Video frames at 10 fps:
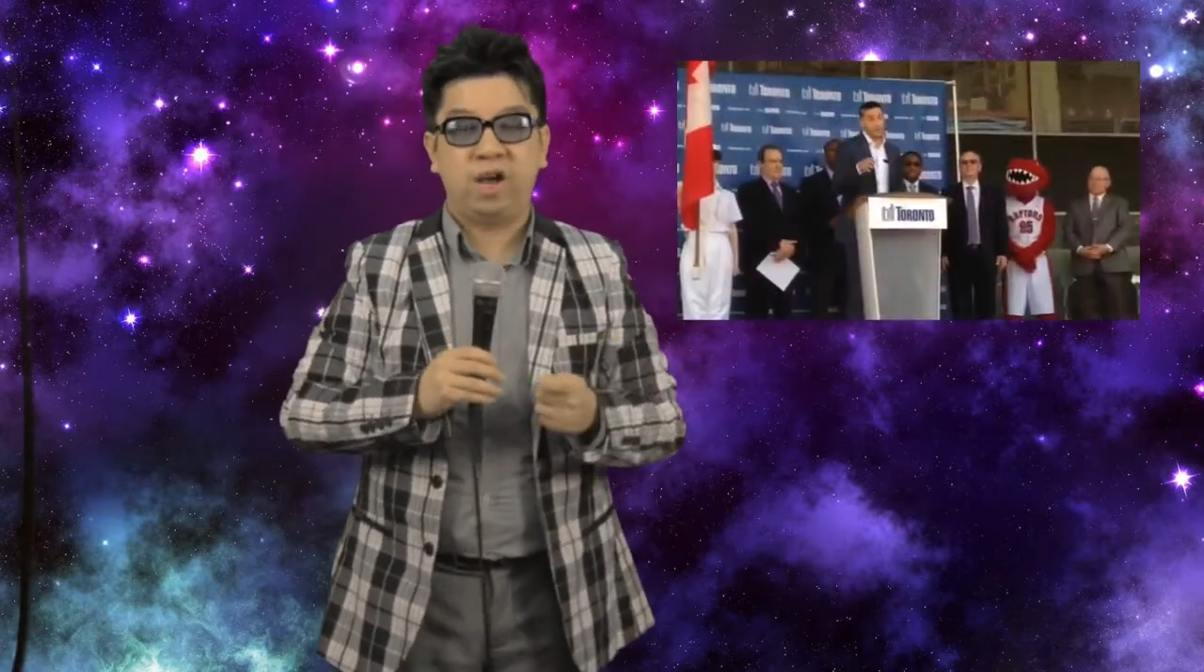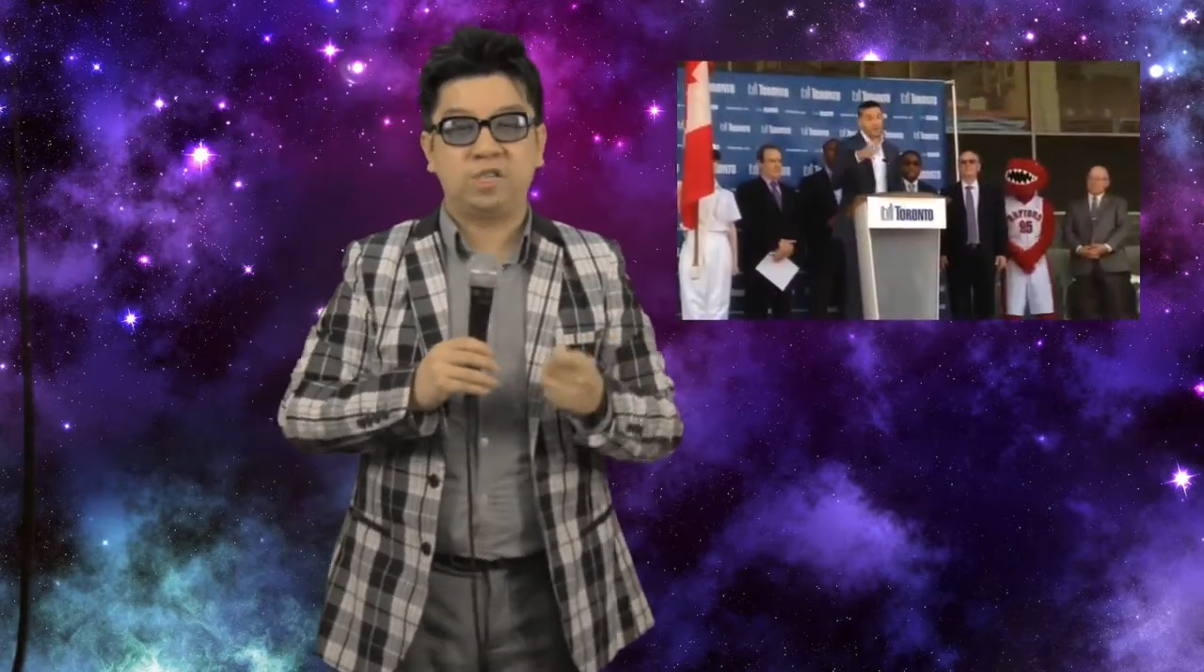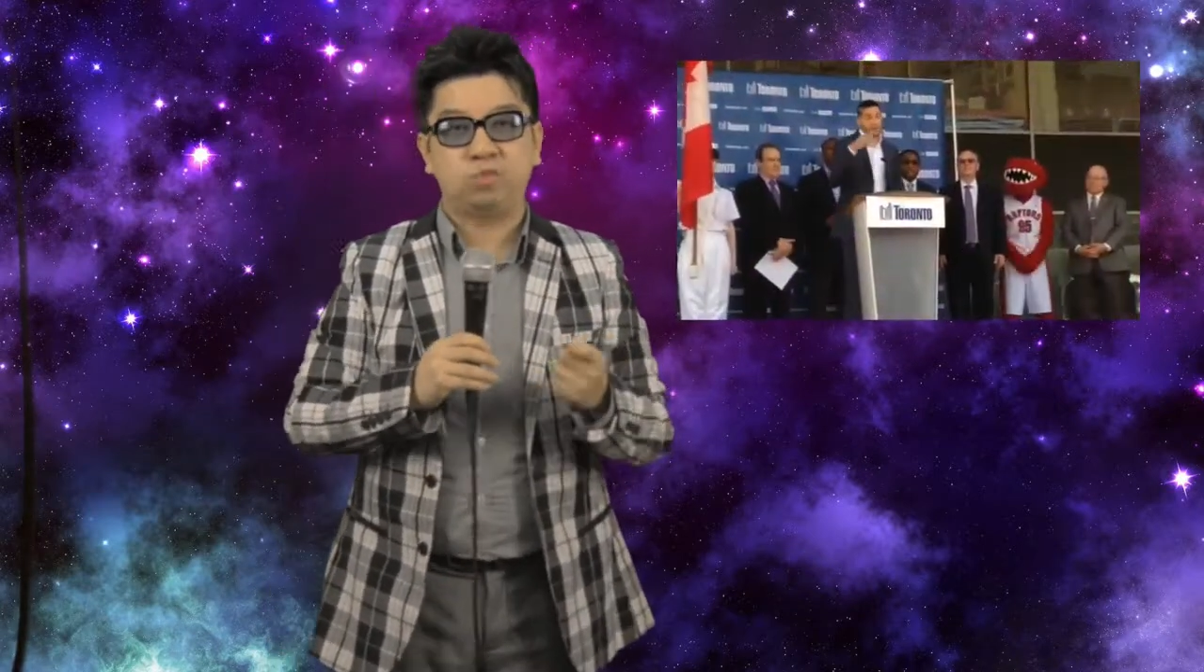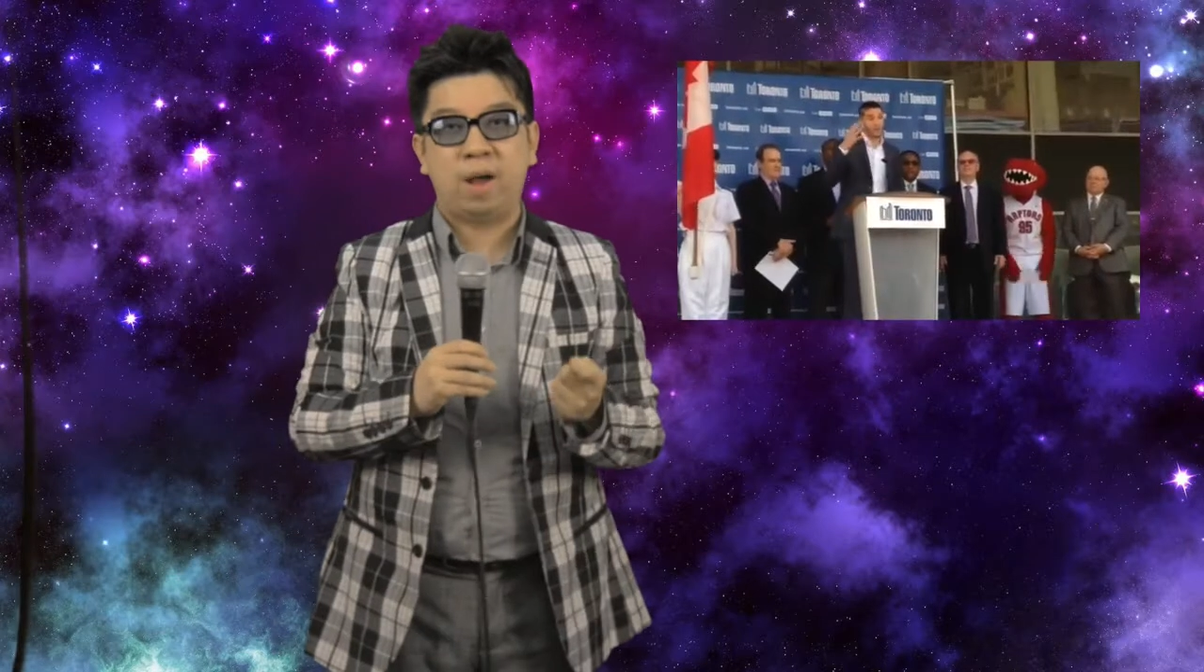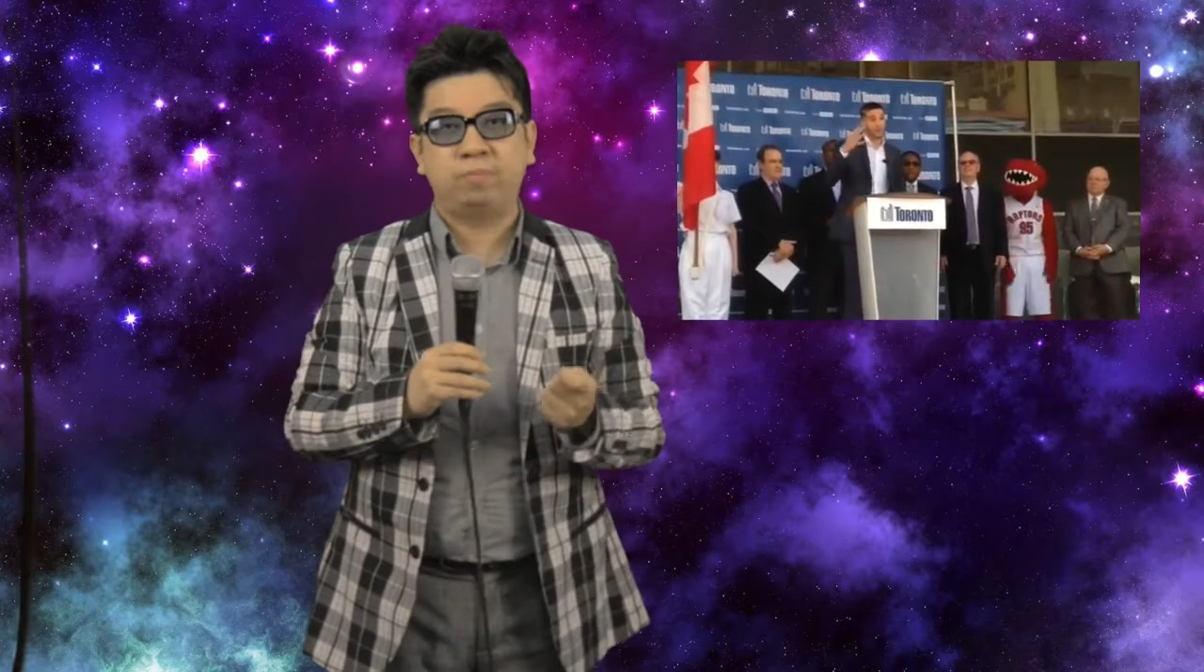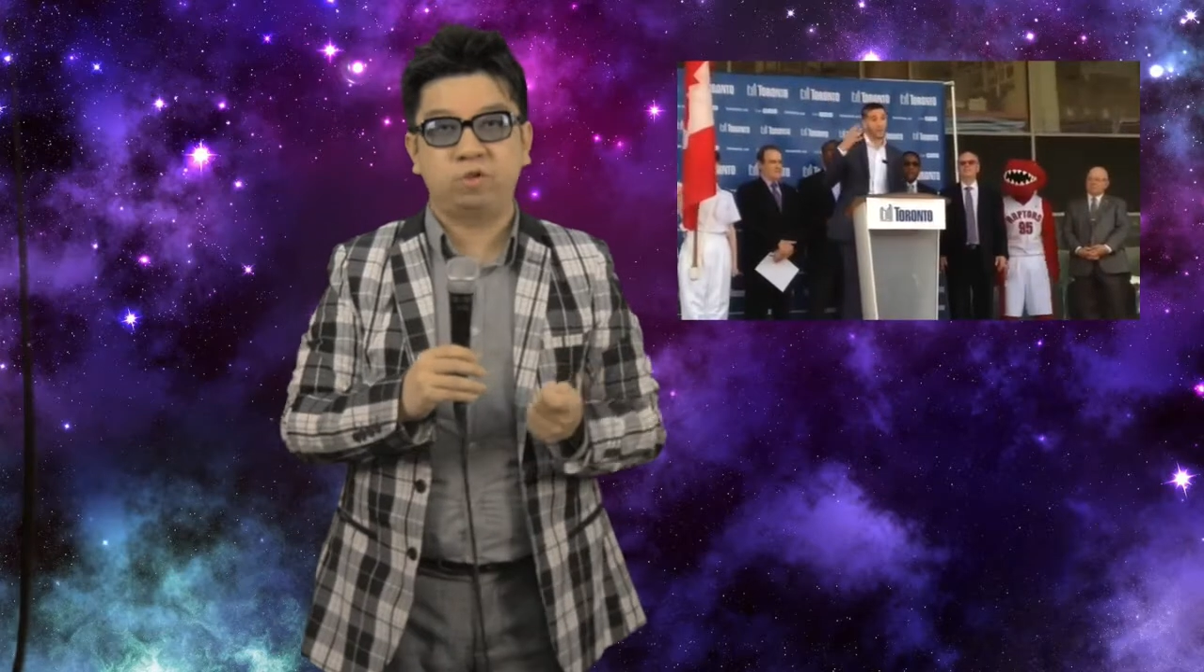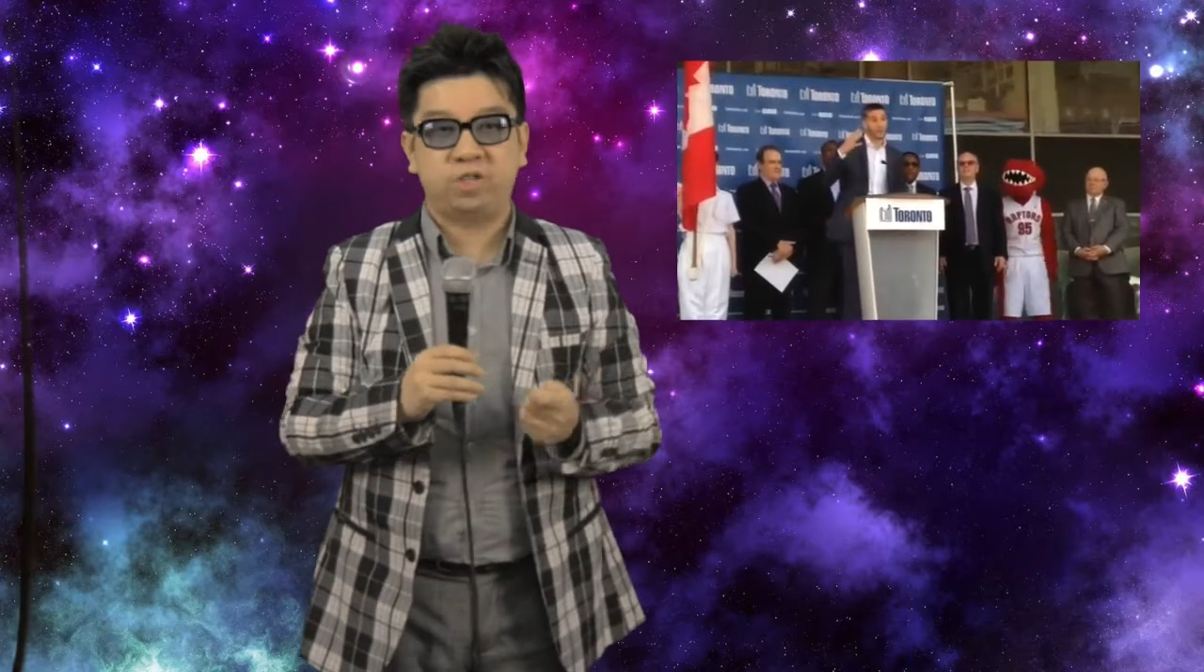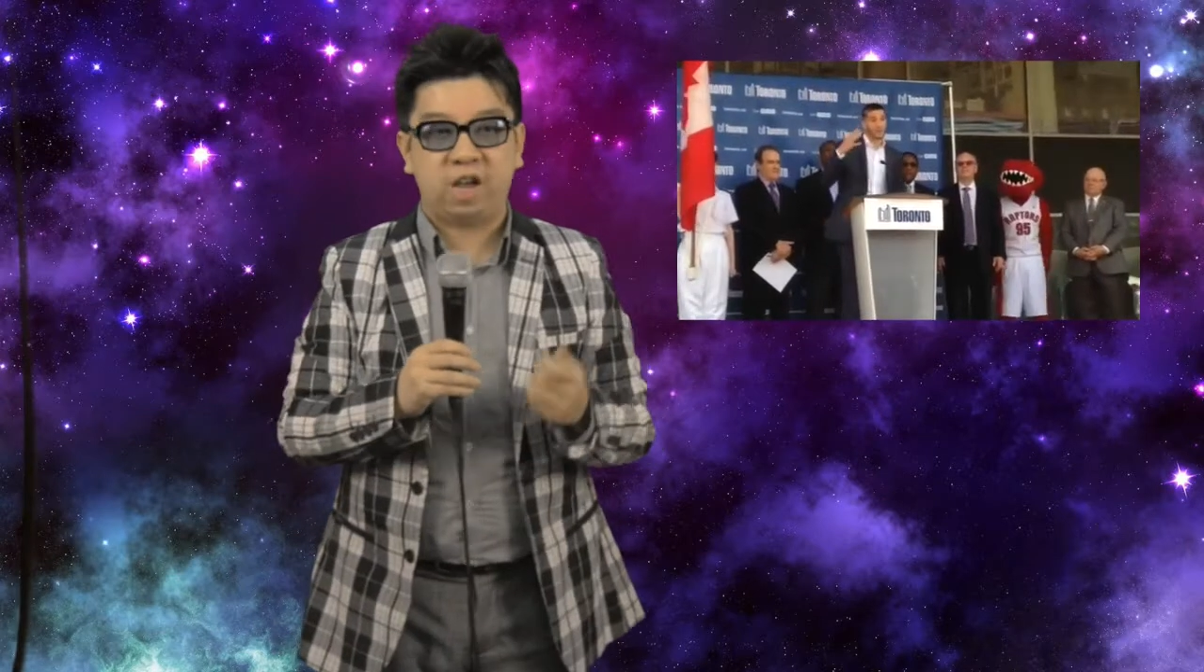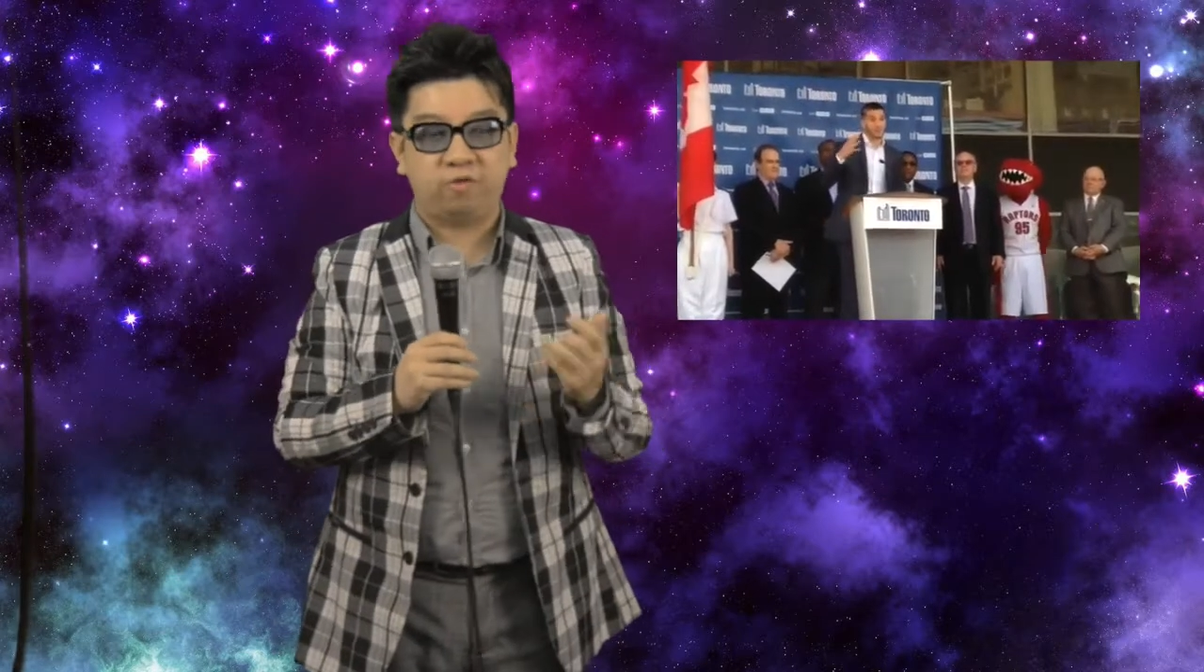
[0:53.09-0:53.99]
as Raptors Day